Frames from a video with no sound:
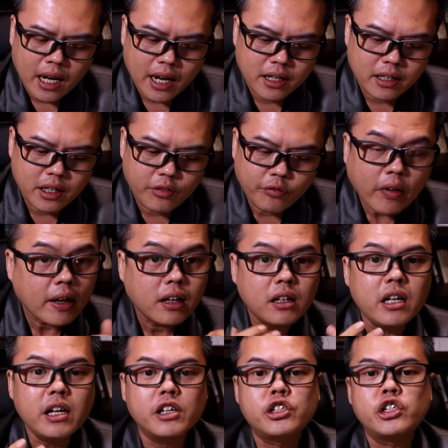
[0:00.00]
And they
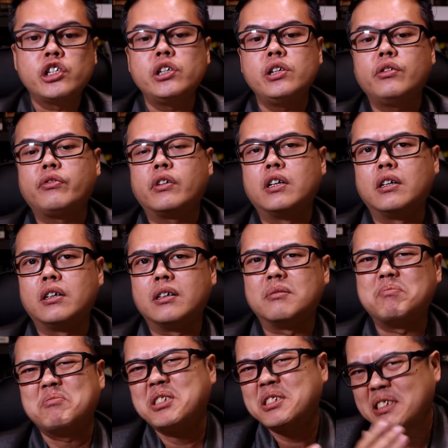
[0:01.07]
finally achieved a
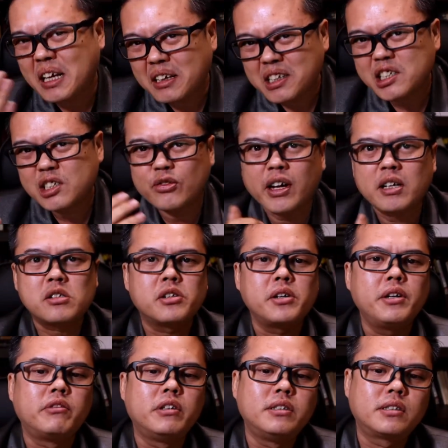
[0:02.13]

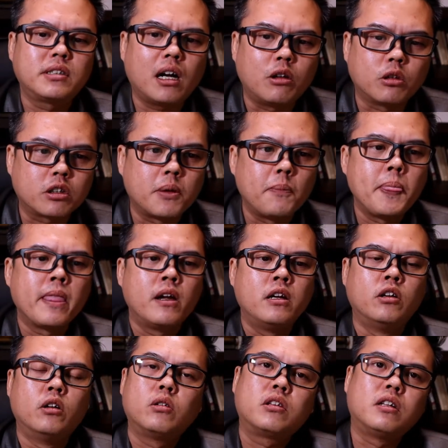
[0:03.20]
satisfactory result.
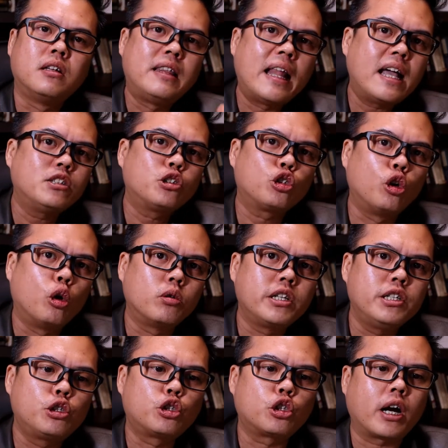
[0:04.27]
You know, the land
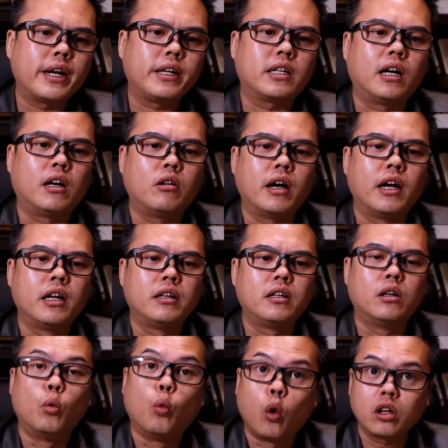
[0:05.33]
slowly dried out and
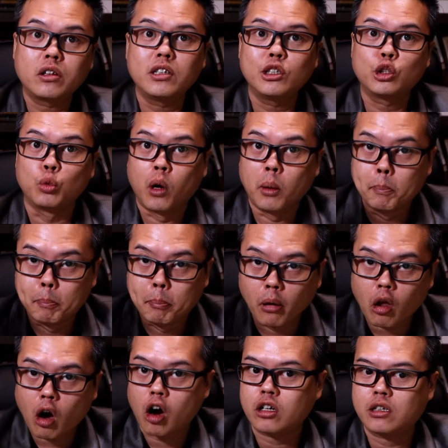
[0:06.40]
the waters were
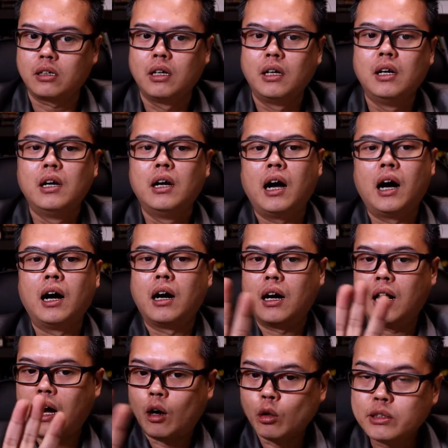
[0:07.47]
blocked
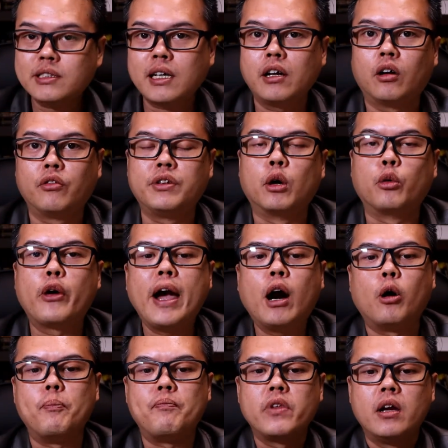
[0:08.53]
outside of the
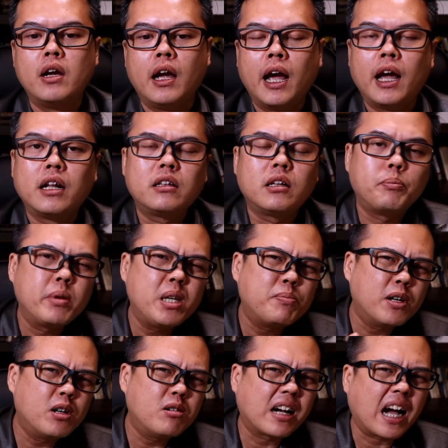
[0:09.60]
realm. And the
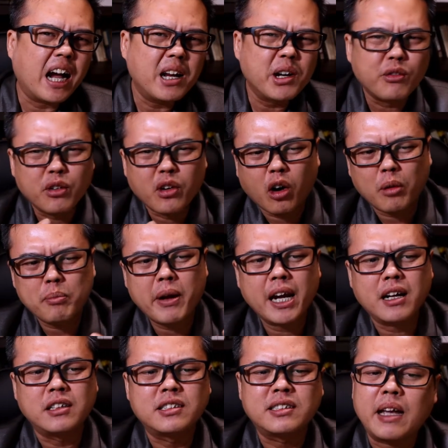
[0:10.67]
people kind of got
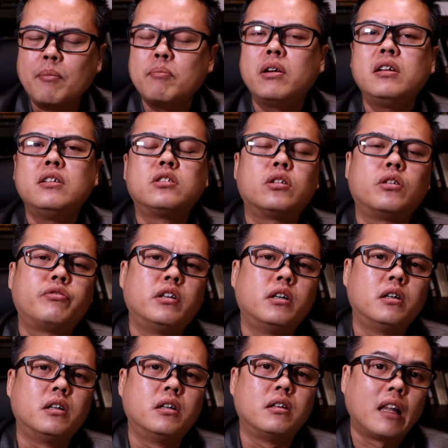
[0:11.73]
back a semblance of
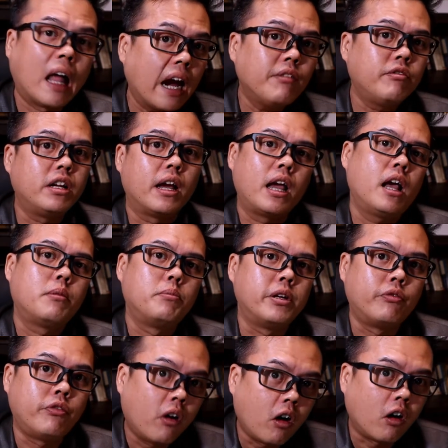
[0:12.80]
the life they had
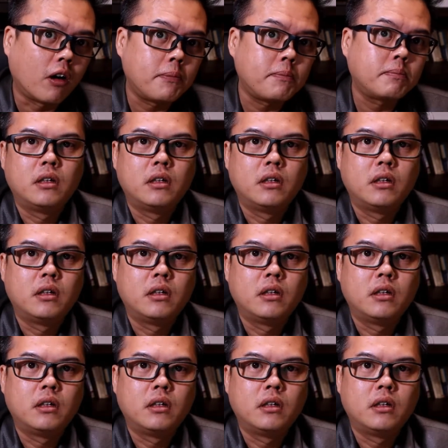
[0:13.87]
before.